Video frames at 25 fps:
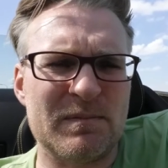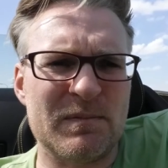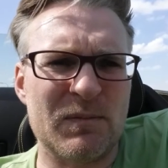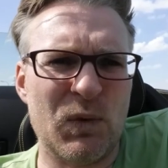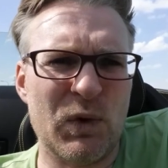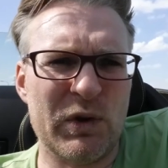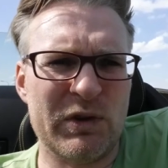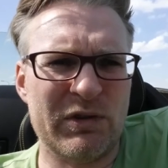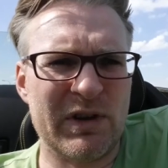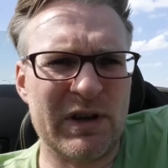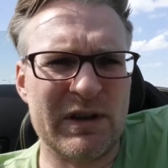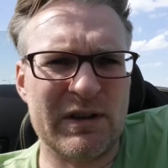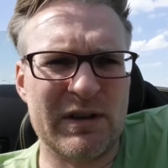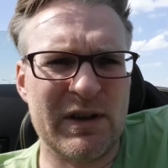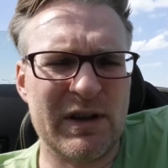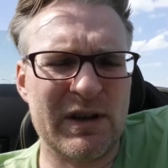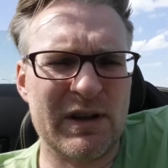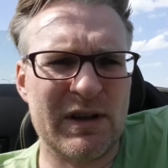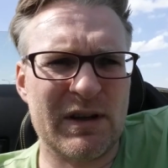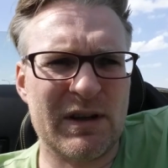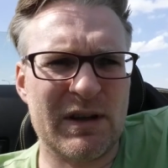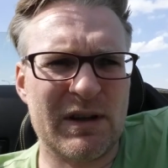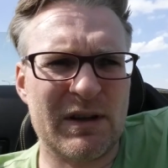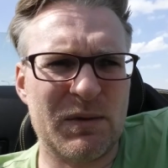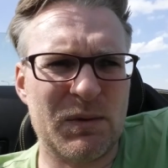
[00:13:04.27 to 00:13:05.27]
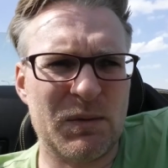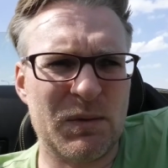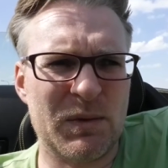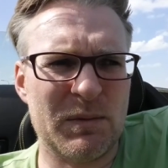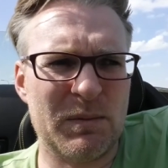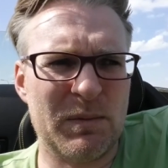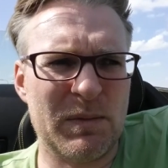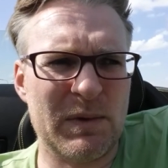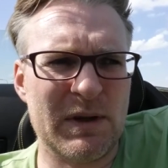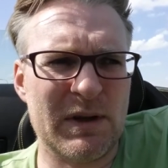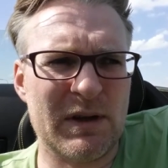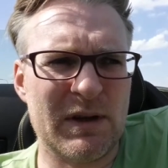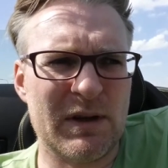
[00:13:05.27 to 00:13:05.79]
which I think
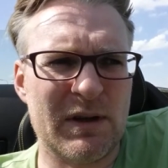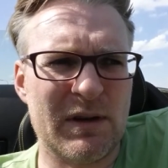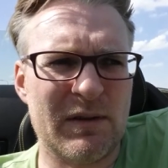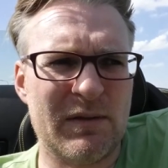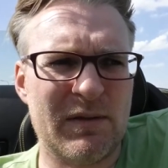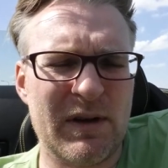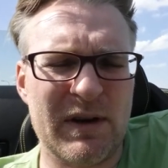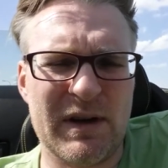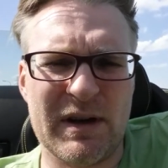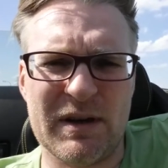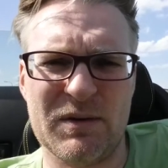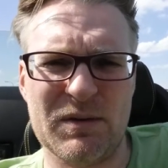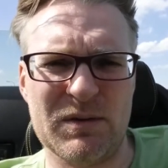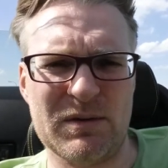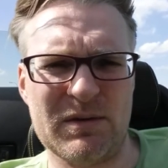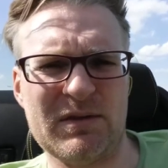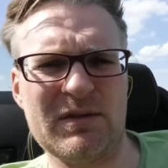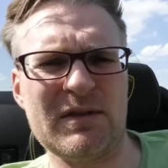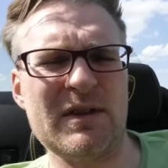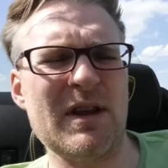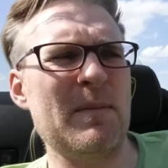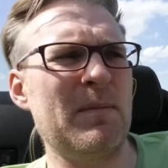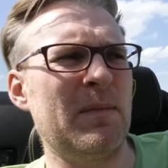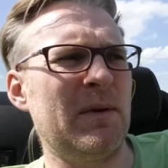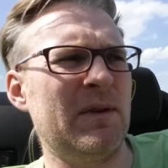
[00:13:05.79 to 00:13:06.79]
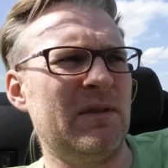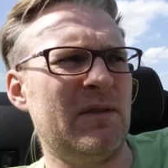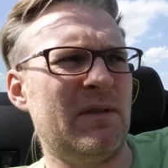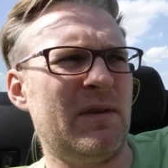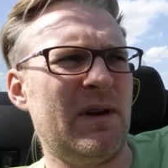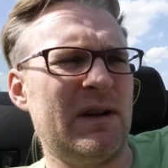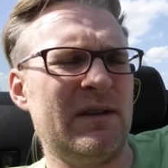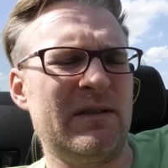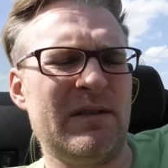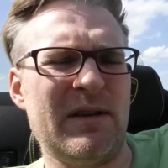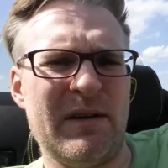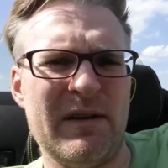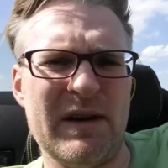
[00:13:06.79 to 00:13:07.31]
would be a very good step in the
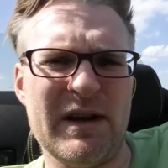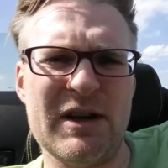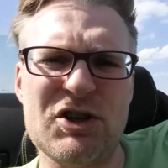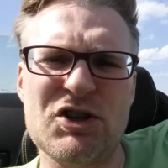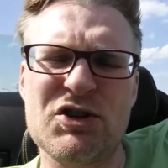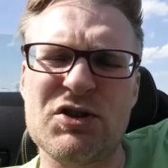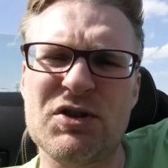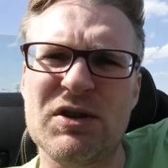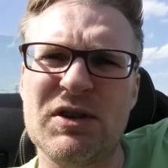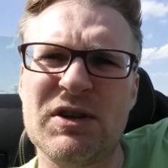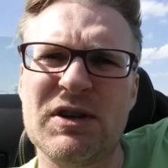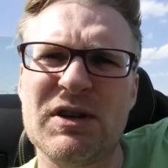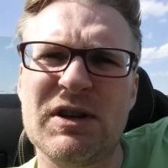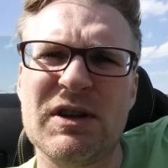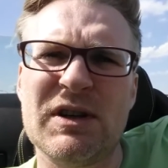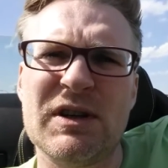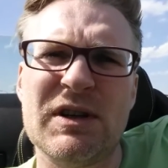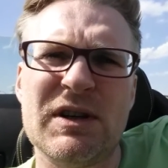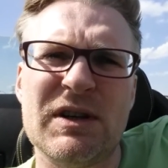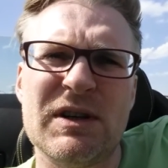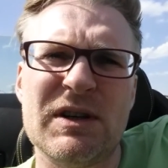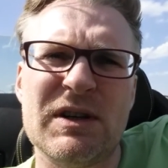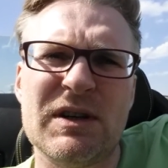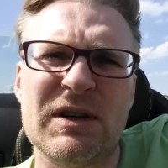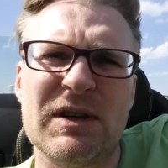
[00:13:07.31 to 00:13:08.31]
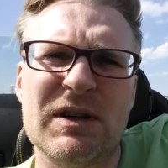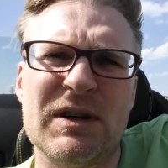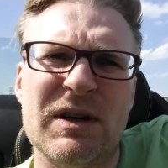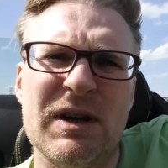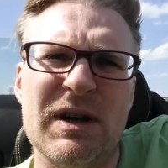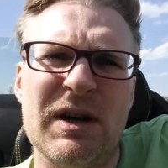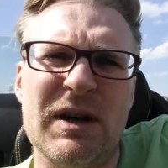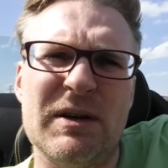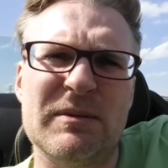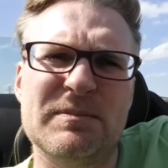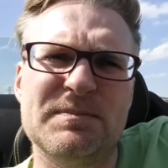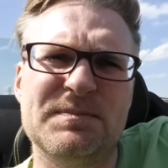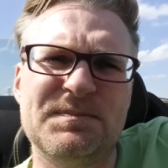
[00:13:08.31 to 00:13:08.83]
right direction.
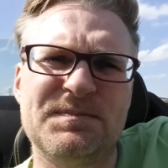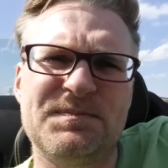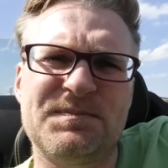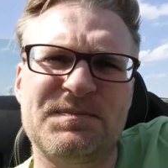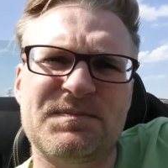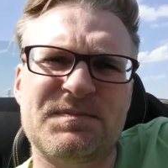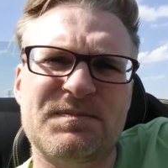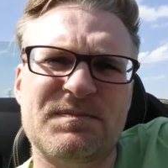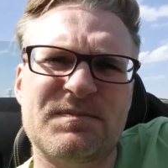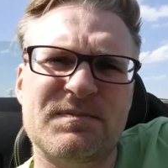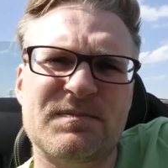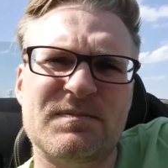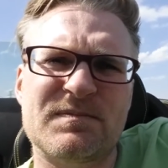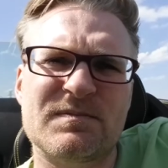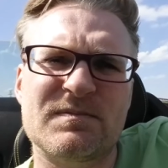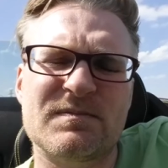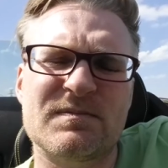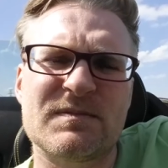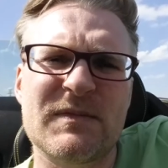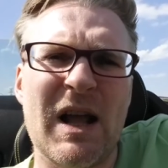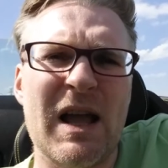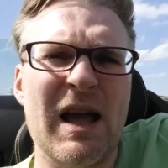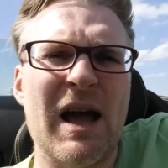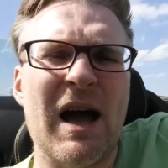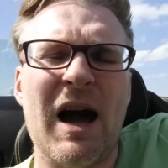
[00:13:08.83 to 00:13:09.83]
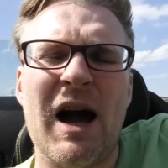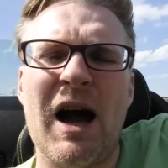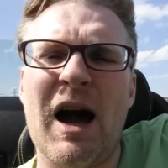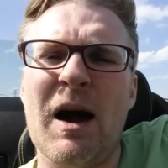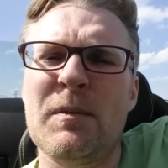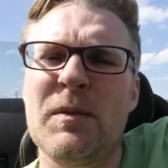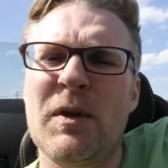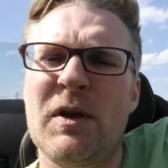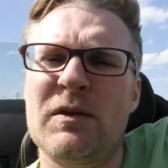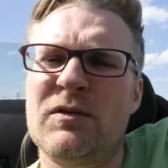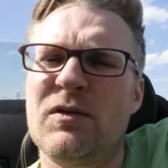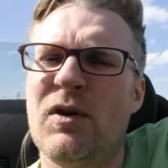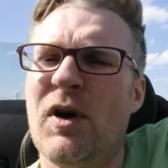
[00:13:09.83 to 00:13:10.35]
I'm
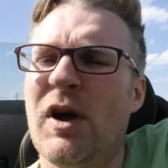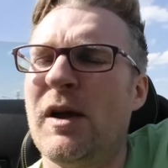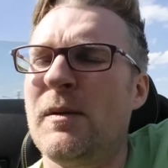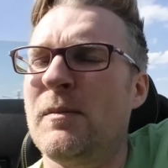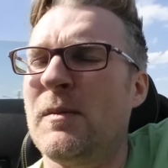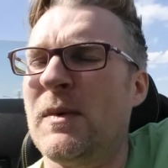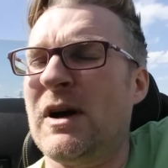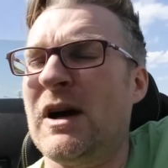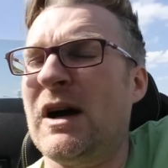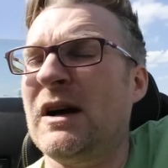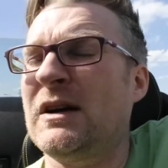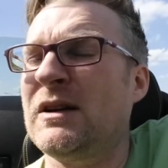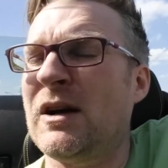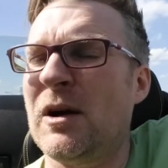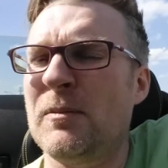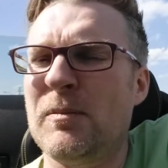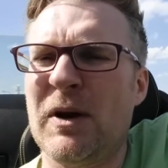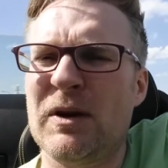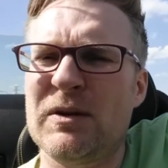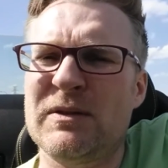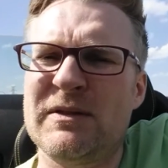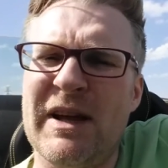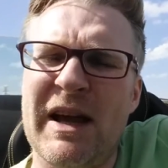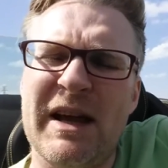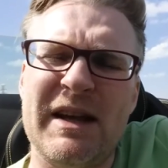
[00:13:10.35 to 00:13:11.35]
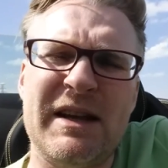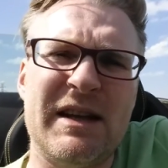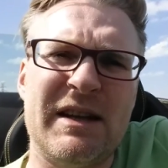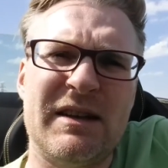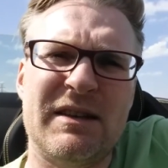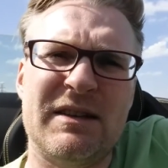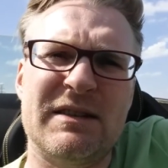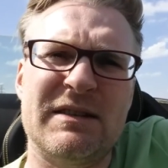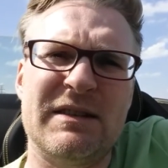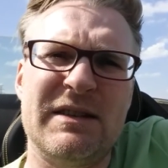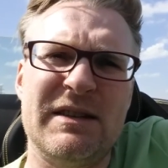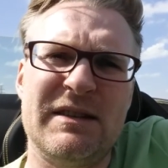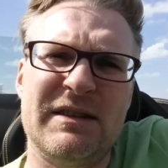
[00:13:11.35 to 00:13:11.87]
not talking about
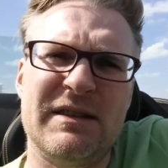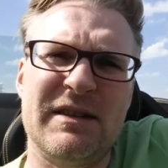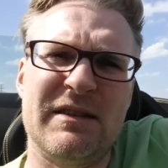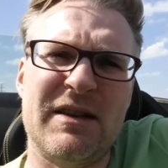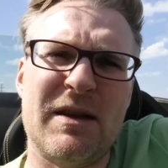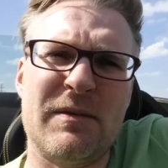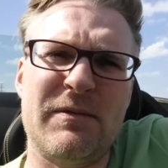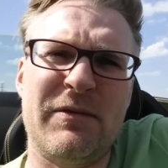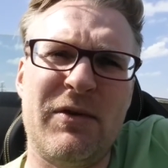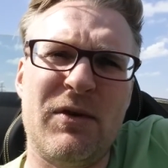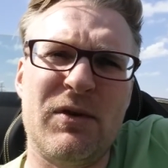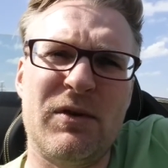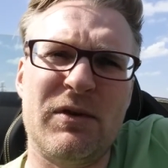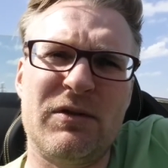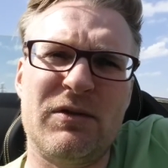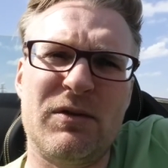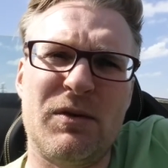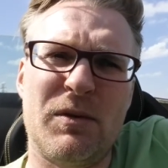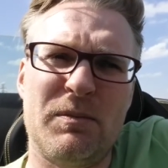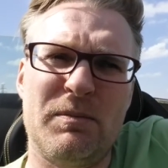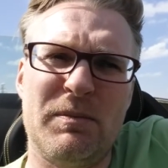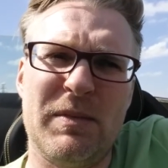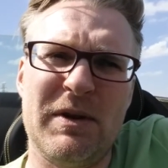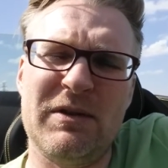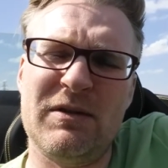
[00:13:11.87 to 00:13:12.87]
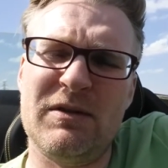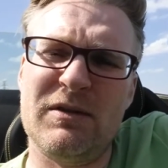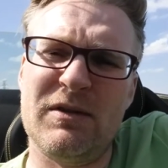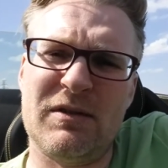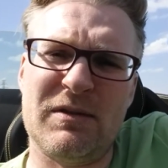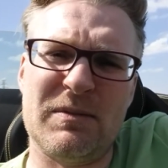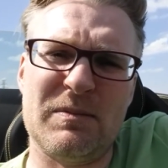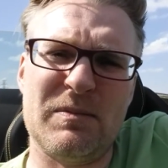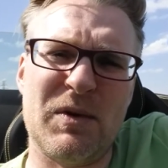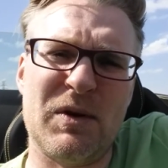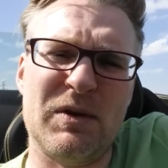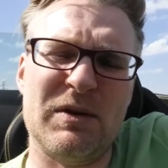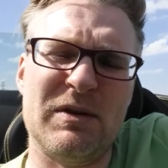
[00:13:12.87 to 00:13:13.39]
technical details, I'm focused on
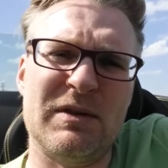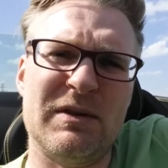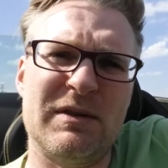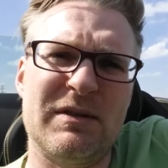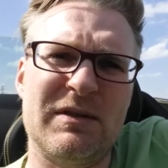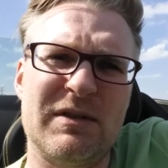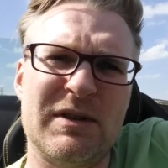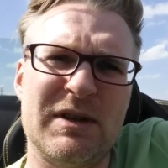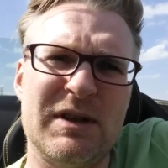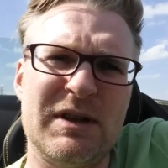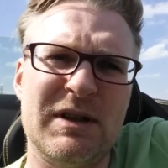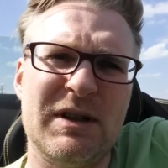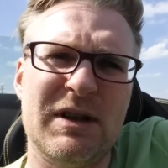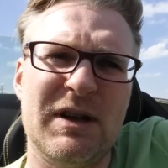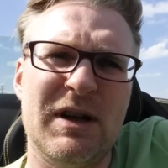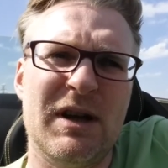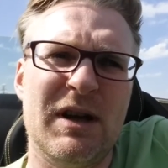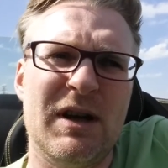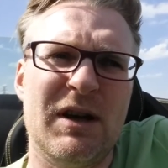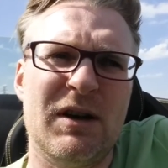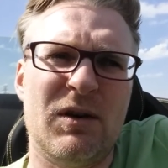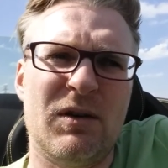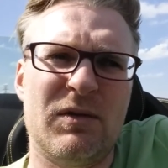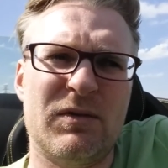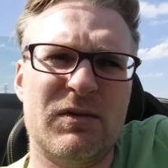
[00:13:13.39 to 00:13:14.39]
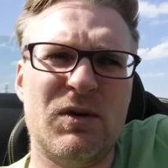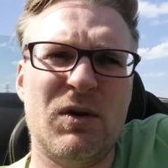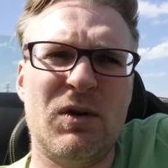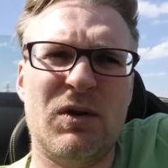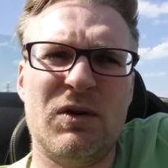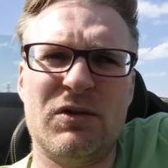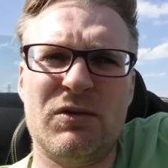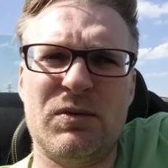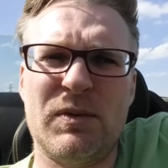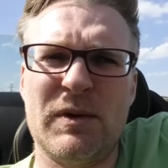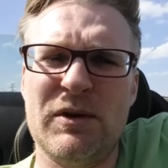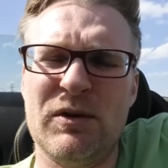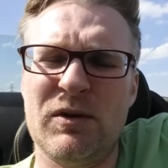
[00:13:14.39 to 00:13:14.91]
business models. Eh? Of
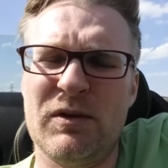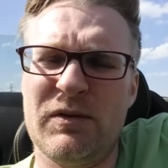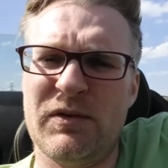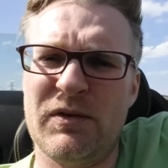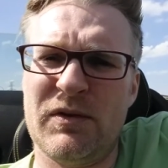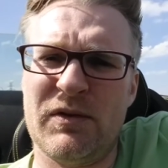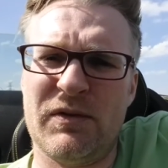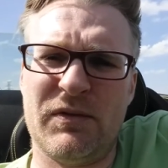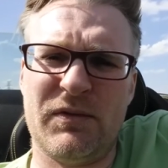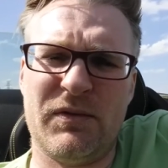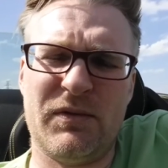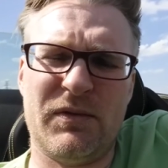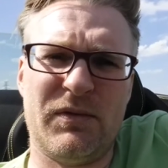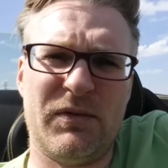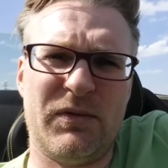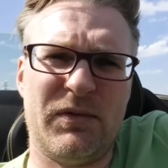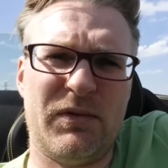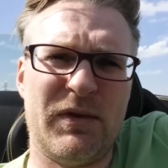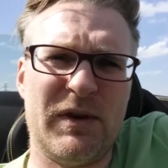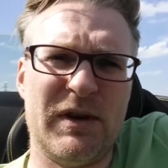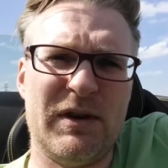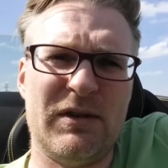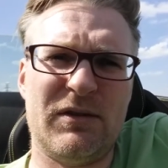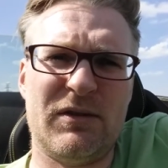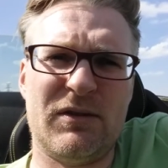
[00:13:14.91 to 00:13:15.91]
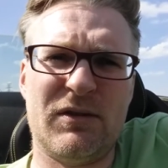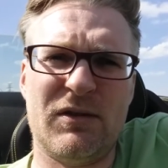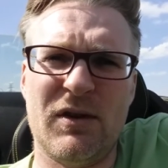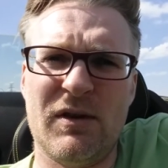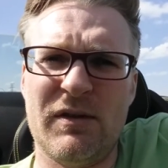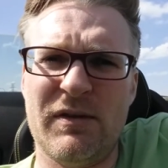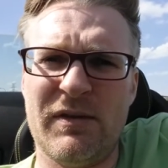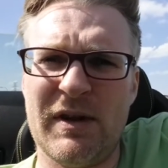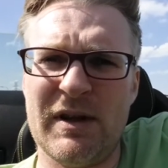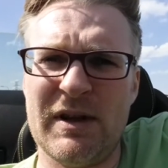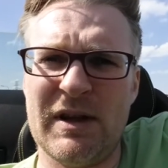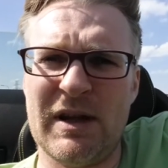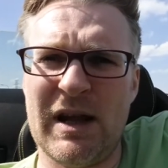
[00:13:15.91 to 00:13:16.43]
course, when you offer free
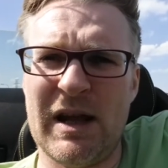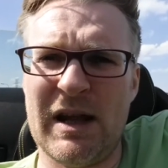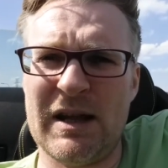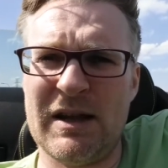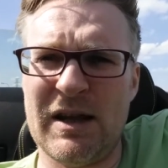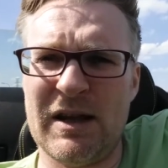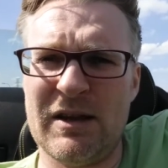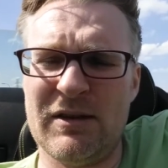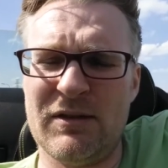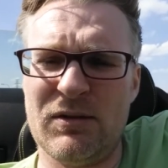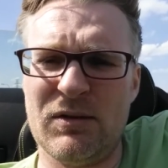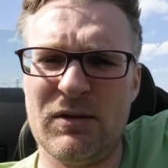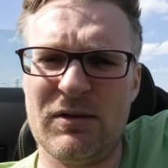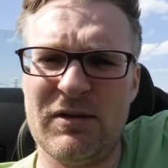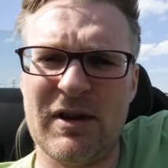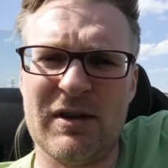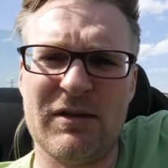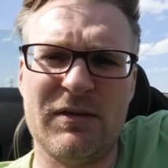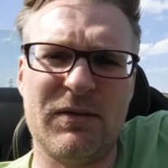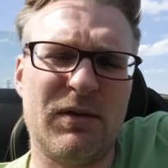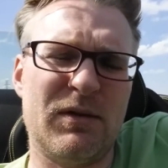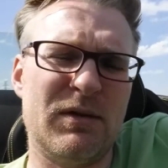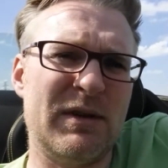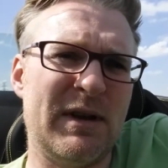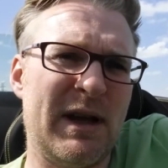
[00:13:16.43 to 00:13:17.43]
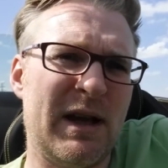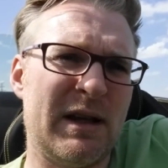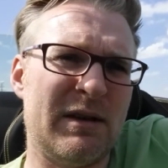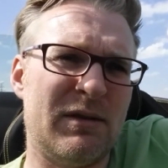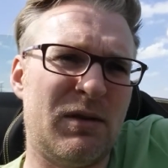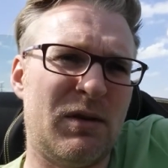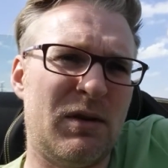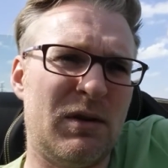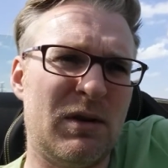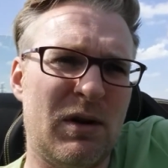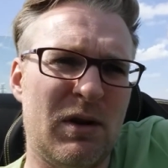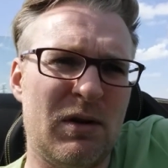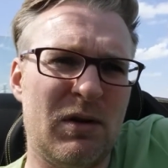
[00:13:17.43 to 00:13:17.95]
stuff and it's successful, you get
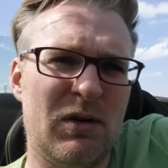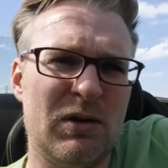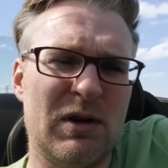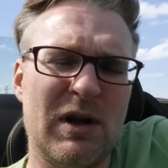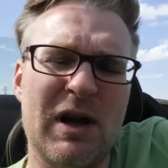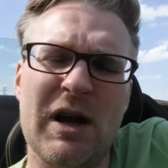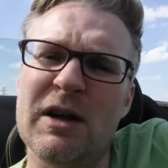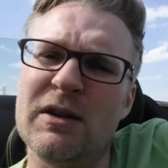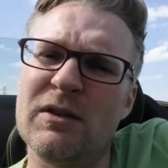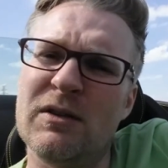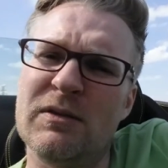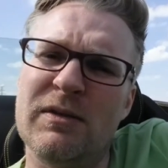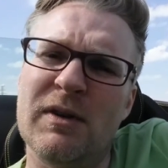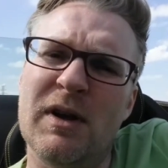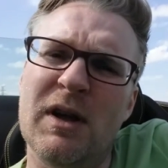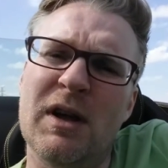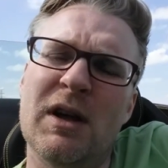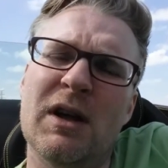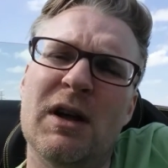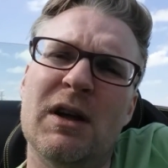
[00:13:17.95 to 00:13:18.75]
all kind of